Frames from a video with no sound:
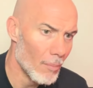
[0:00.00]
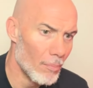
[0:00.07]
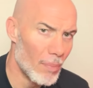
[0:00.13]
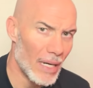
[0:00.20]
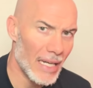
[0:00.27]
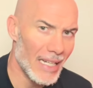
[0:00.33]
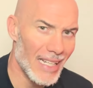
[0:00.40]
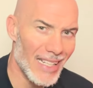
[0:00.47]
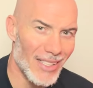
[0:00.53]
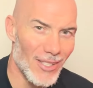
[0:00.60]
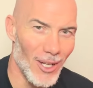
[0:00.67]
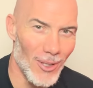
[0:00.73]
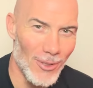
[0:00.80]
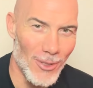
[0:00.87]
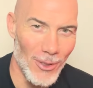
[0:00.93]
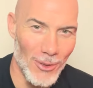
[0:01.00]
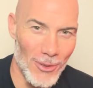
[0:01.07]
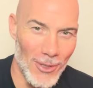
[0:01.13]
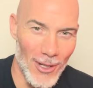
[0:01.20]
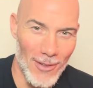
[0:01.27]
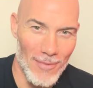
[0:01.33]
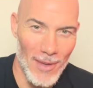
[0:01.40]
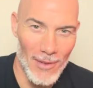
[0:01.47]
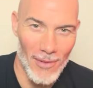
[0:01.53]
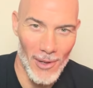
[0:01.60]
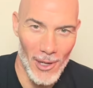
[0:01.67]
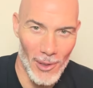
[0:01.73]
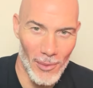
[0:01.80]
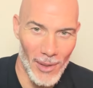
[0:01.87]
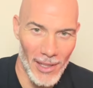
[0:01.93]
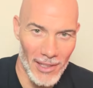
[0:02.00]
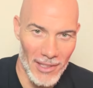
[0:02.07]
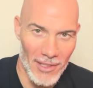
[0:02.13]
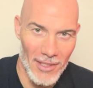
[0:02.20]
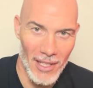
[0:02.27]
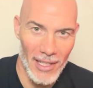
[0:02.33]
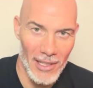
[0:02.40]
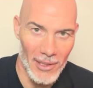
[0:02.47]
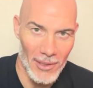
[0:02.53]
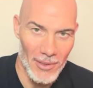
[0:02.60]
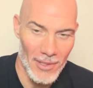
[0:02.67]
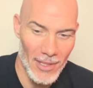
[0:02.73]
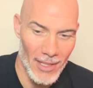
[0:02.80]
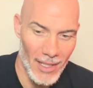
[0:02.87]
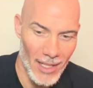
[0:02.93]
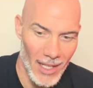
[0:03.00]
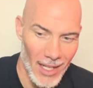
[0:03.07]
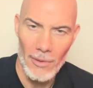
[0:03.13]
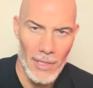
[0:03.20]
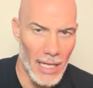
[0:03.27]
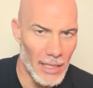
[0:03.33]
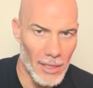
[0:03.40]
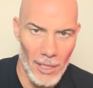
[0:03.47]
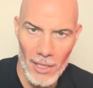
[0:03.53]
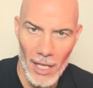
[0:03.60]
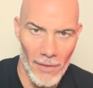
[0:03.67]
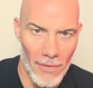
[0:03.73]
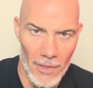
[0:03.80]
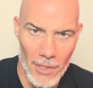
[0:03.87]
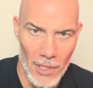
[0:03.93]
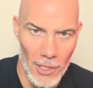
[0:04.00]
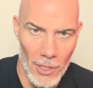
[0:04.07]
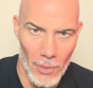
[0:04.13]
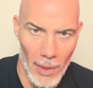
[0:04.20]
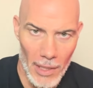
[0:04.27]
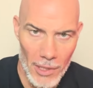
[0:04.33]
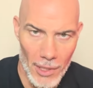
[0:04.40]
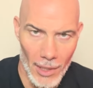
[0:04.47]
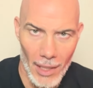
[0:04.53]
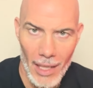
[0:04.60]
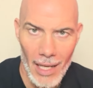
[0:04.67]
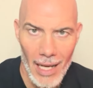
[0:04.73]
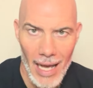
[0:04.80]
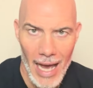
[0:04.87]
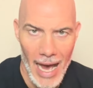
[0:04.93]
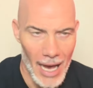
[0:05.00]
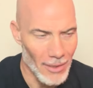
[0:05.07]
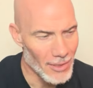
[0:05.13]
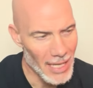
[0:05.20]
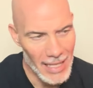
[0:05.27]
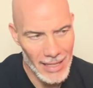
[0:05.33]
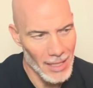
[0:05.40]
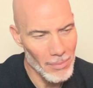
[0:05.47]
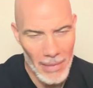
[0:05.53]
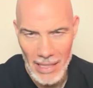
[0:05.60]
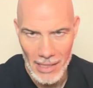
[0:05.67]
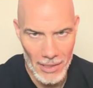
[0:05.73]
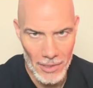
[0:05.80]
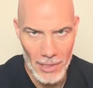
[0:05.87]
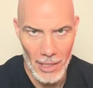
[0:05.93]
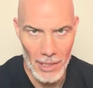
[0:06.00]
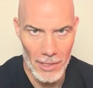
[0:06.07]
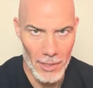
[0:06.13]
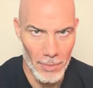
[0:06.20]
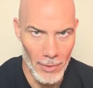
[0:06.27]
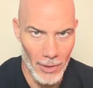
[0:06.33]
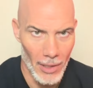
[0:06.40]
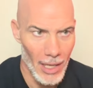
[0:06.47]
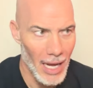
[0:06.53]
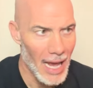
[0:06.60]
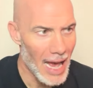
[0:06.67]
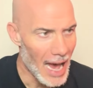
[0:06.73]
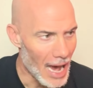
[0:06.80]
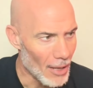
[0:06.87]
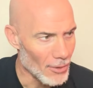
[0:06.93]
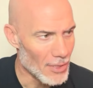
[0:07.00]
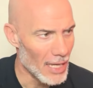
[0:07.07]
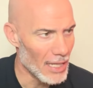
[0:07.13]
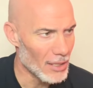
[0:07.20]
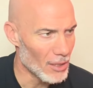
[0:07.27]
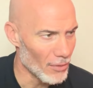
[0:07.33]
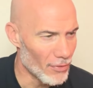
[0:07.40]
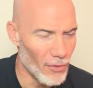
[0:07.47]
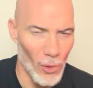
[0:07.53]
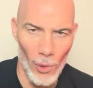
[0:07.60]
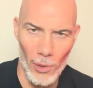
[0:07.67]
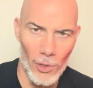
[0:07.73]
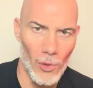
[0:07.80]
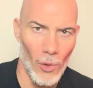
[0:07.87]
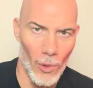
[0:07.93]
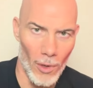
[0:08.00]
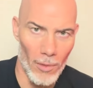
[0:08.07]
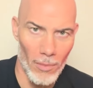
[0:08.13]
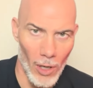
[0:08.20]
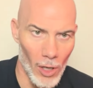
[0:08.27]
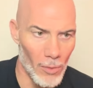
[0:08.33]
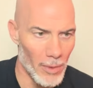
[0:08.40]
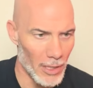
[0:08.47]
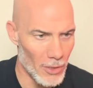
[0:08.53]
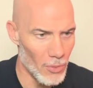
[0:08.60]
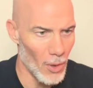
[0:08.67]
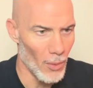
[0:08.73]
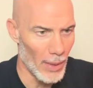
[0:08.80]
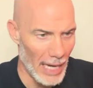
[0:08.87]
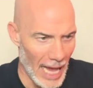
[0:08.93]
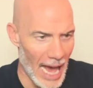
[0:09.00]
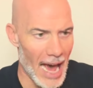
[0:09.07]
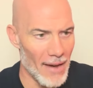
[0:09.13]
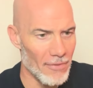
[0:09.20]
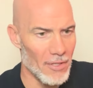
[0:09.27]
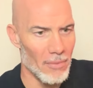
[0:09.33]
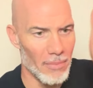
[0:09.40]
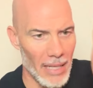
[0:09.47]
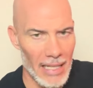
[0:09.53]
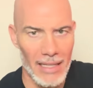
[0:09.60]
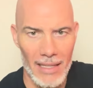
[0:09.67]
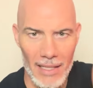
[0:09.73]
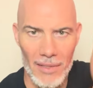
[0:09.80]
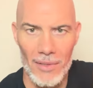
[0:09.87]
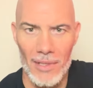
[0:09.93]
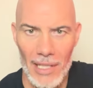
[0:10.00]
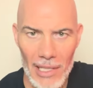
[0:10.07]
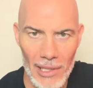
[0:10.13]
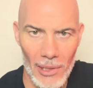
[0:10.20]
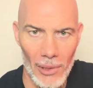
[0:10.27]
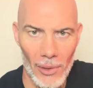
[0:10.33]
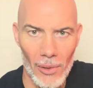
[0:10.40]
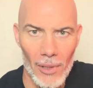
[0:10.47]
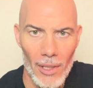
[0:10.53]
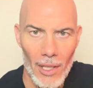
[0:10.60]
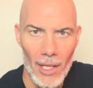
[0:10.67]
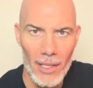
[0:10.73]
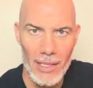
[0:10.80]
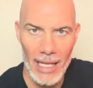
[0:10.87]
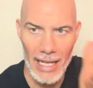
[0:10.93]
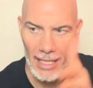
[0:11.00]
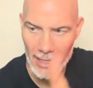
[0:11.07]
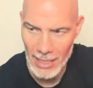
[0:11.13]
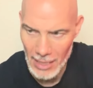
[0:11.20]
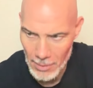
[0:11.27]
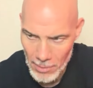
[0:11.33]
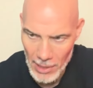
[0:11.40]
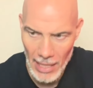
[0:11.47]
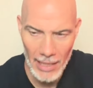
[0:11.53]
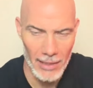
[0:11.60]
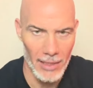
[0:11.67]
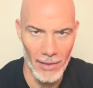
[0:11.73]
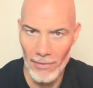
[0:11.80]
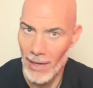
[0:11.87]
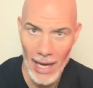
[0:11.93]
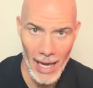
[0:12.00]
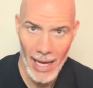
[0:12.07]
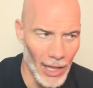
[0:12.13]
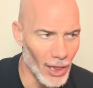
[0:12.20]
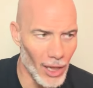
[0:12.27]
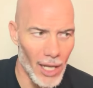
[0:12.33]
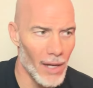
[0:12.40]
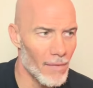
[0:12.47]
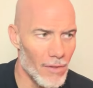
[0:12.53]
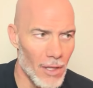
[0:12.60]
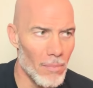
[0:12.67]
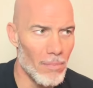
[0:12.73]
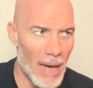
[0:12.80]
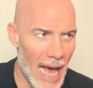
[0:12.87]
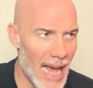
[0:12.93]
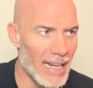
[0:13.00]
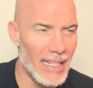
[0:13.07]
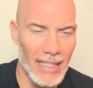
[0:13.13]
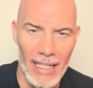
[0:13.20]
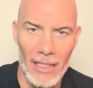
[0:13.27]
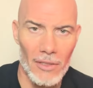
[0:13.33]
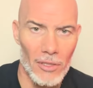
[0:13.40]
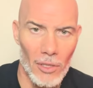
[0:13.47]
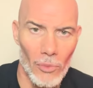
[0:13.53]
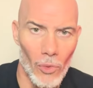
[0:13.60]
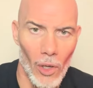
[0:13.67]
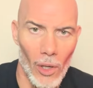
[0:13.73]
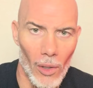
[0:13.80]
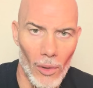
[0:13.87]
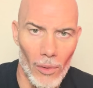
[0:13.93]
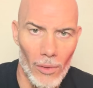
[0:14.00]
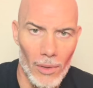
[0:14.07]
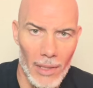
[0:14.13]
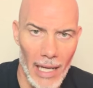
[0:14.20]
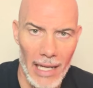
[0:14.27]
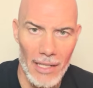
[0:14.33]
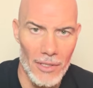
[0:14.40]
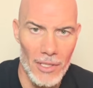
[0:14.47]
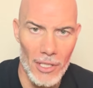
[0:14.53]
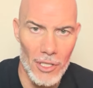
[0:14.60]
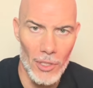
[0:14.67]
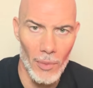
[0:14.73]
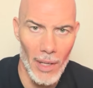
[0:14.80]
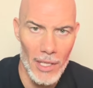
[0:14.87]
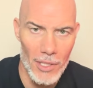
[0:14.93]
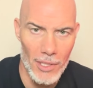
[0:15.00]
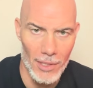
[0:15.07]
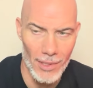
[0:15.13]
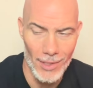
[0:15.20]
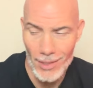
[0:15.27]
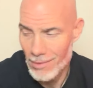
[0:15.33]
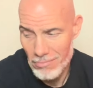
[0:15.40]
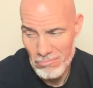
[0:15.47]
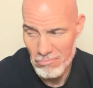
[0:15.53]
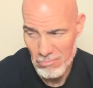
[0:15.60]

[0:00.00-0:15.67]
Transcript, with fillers: But it's also served me very well in sales. I'll take the toughest situation. I'll take the meanest customer. I'll take the fourth quarter moments where we have to make this deal to hit the objective. I love the back against the wall kind of situations.